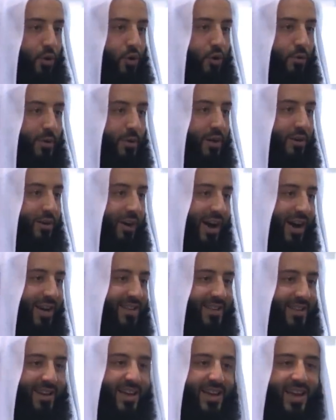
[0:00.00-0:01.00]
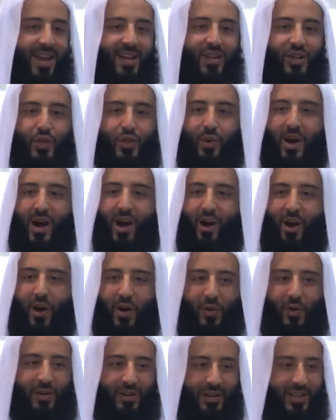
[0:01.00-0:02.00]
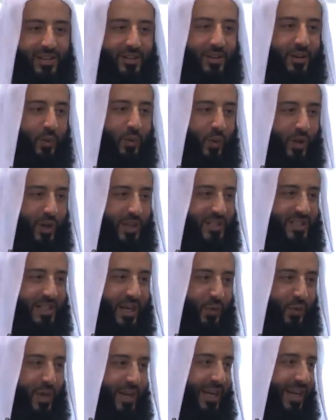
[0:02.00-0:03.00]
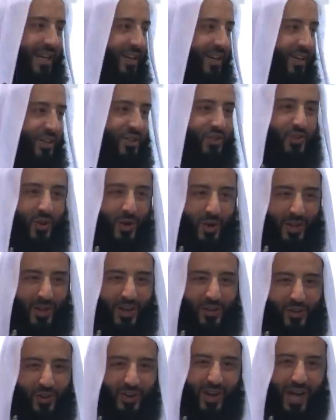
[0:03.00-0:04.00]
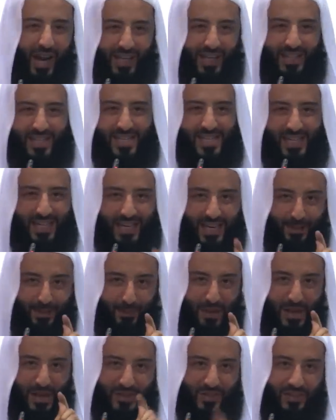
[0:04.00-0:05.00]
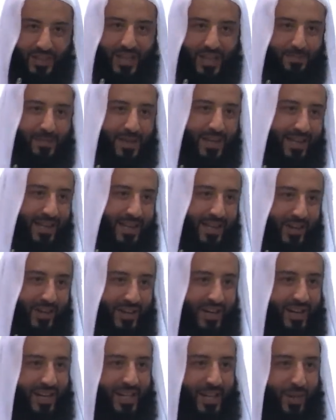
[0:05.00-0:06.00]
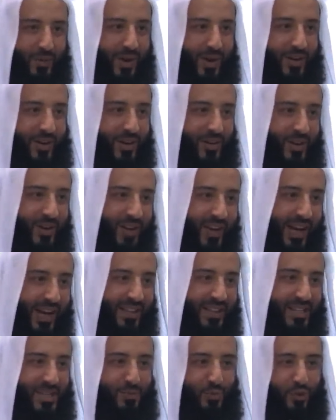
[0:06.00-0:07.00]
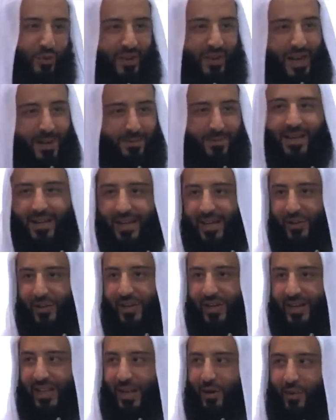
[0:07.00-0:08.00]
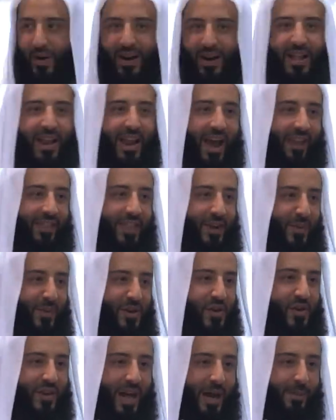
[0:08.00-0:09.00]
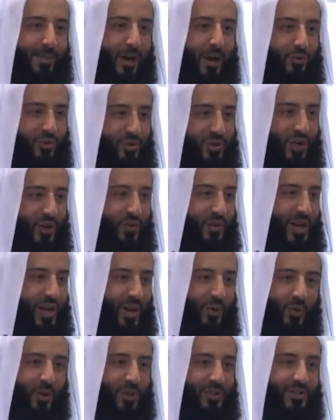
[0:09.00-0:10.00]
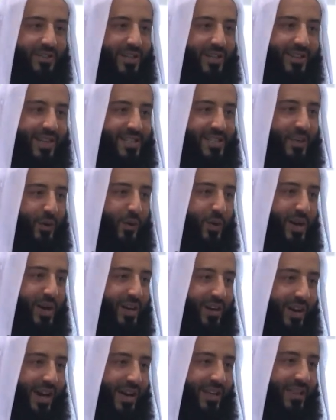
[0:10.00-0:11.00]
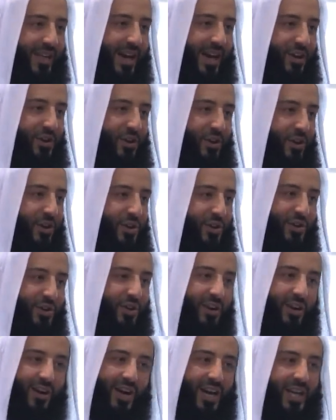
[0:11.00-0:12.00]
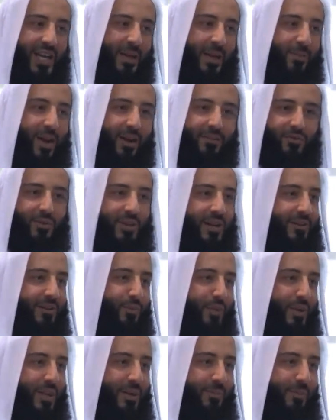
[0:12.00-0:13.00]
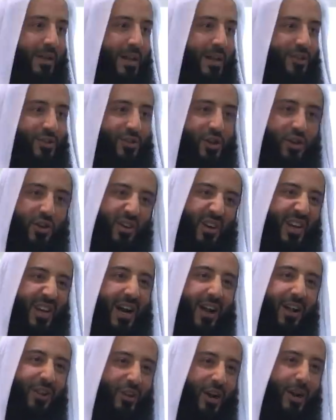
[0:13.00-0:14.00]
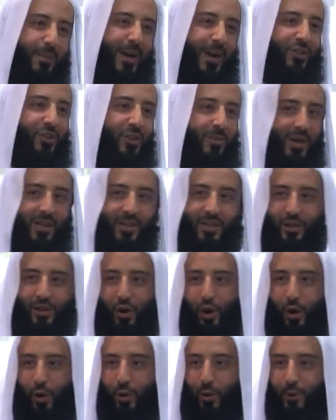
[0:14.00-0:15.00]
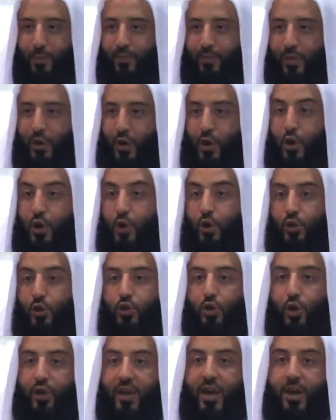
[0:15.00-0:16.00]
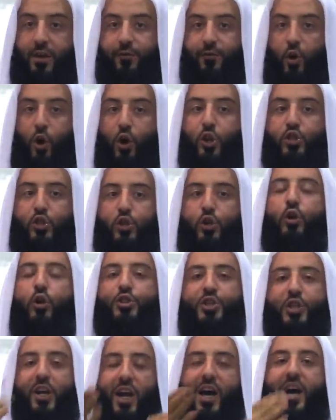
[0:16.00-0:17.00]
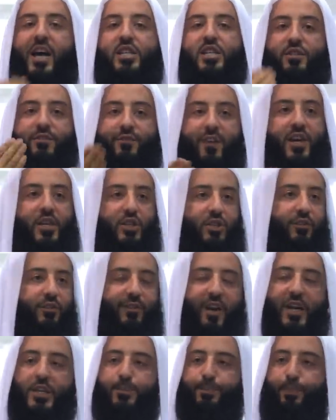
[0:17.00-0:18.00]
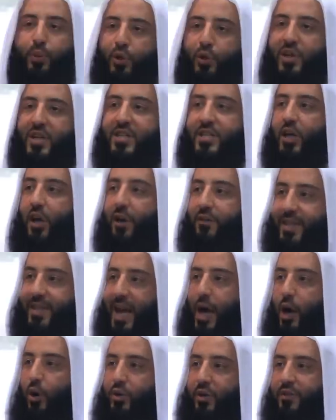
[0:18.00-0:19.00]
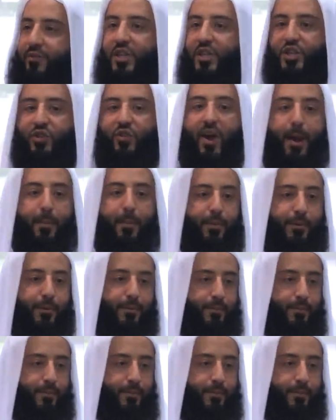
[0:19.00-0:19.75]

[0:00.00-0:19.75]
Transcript: humankind and into our own little worlds that we can control. I don't like this clip, so let me click on another one. I don't like this movie, let me click on another one. And then when you come out to the real world, it doesn't work like that. You know, you don't like him, you have to live with him. So you go, now I'll go back to my little hole. So therefore, socialize face to face. Pull yourselves out of the trap.